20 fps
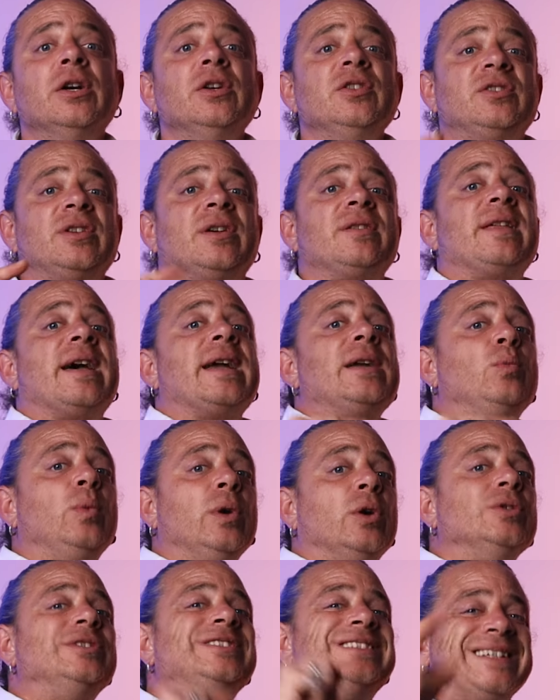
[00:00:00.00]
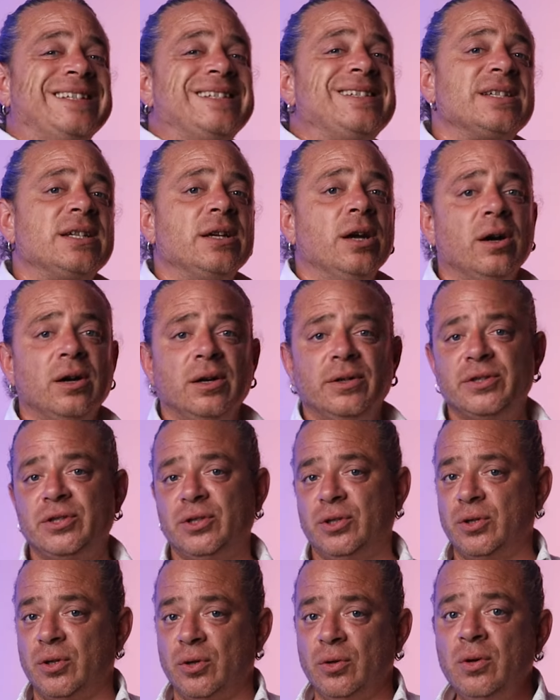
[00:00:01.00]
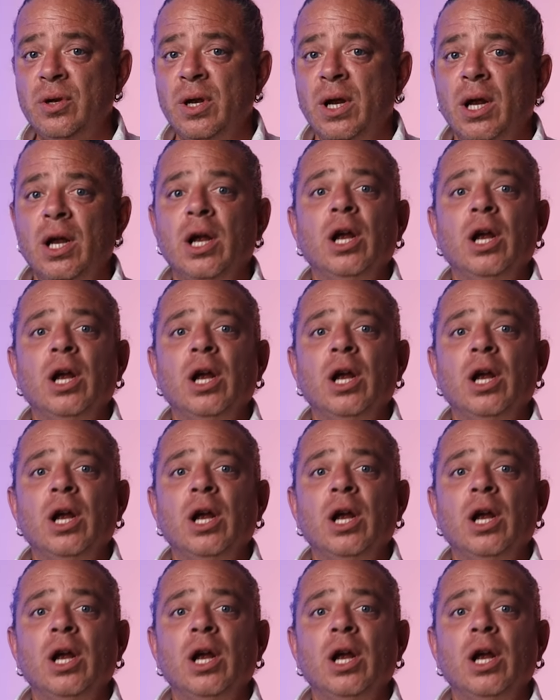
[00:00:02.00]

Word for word: So they will discard you